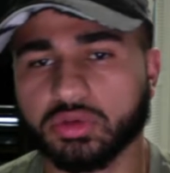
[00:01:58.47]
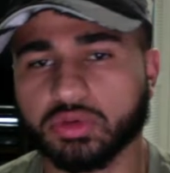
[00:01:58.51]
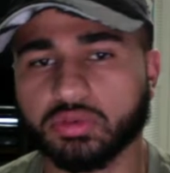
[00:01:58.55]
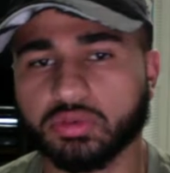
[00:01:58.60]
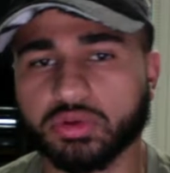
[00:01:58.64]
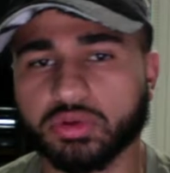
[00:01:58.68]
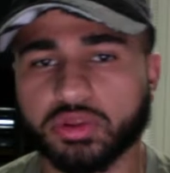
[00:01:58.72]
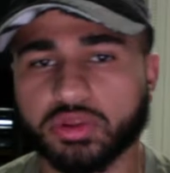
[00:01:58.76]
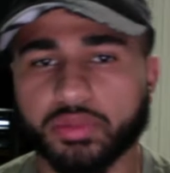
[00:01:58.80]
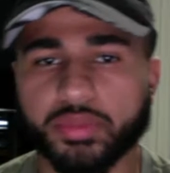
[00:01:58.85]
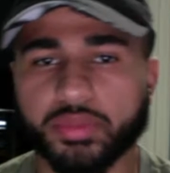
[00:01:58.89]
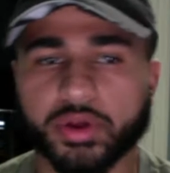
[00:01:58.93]

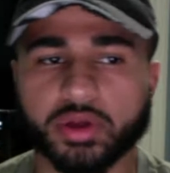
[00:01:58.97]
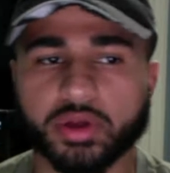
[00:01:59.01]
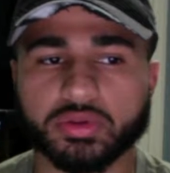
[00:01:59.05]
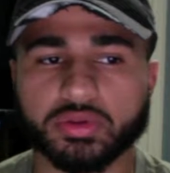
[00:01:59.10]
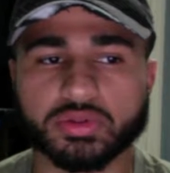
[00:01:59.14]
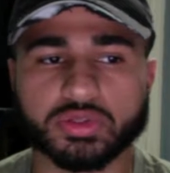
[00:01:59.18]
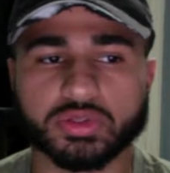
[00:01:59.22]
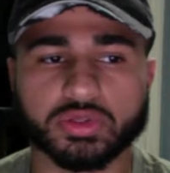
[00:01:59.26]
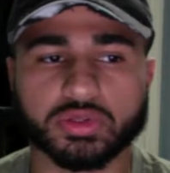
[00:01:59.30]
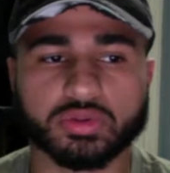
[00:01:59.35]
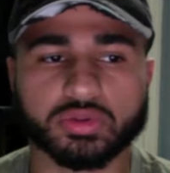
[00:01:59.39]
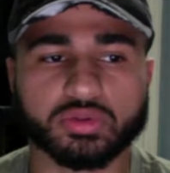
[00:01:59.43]
with the belt,
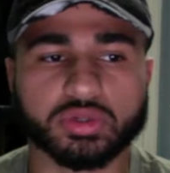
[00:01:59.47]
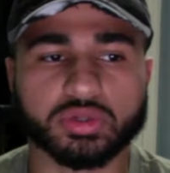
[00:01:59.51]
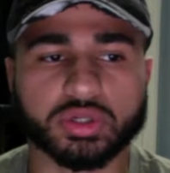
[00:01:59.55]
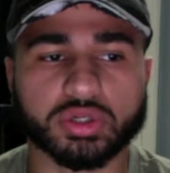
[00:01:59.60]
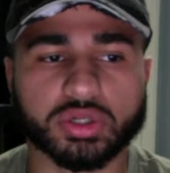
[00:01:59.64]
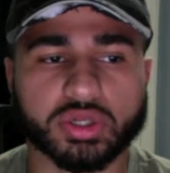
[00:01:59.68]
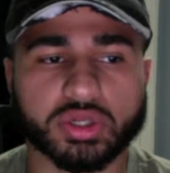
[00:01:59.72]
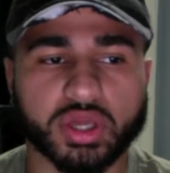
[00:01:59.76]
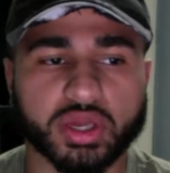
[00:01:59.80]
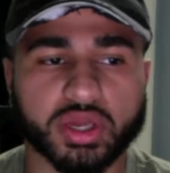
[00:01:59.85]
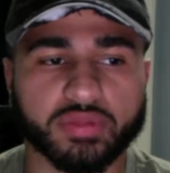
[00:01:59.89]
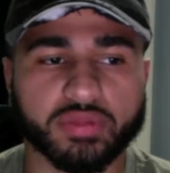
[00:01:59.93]
so
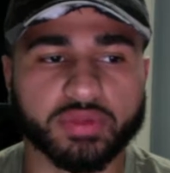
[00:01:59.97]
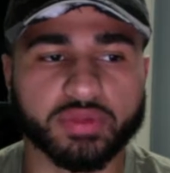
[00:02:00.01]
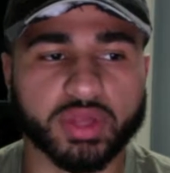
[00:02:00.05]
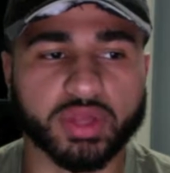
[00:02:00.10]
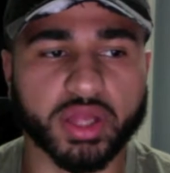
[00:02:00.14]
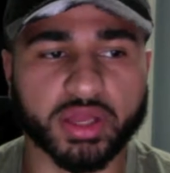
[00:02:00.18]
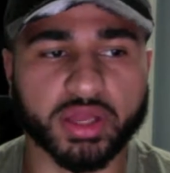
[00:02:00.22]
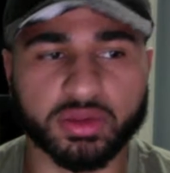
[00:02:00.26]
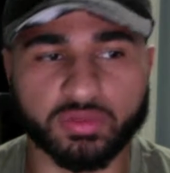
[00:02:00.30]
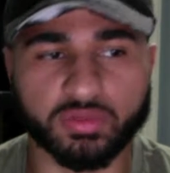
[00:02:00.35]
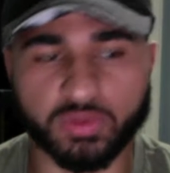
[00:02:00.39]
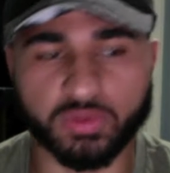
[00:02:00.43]
kind of in
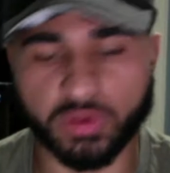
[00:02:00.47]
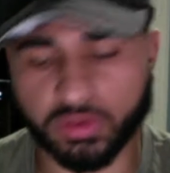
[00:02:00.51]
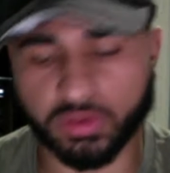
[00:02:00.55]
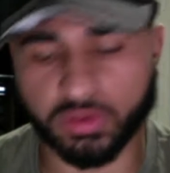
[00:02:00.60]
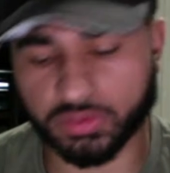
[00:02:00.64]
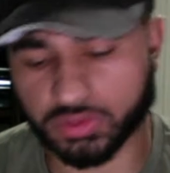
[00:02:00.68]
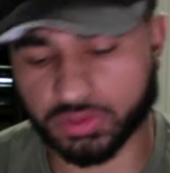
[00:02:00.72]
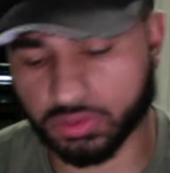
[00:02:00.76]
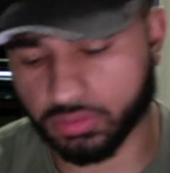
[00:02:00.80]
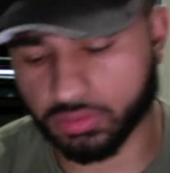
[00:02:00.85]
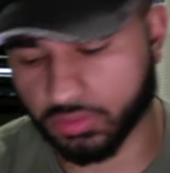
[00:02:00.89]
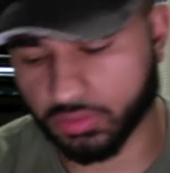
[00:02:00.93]
line with what I
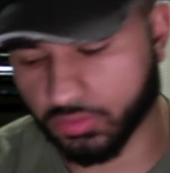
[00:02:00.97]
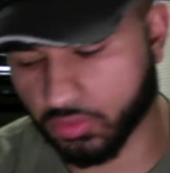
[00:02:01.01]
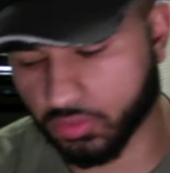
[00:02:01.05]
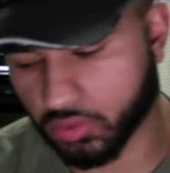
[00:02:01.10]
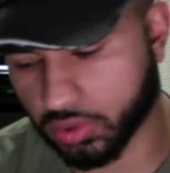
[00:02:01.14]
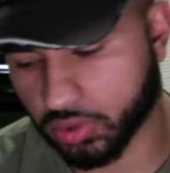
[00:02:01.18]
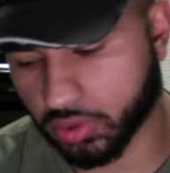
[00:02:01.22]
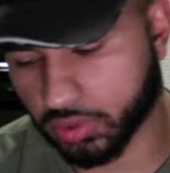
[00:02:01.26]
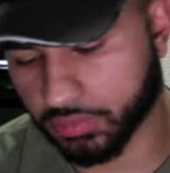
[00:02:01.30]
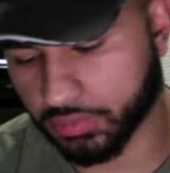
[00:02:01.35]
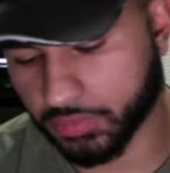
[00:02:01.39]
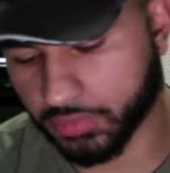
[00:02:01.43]
was doing before.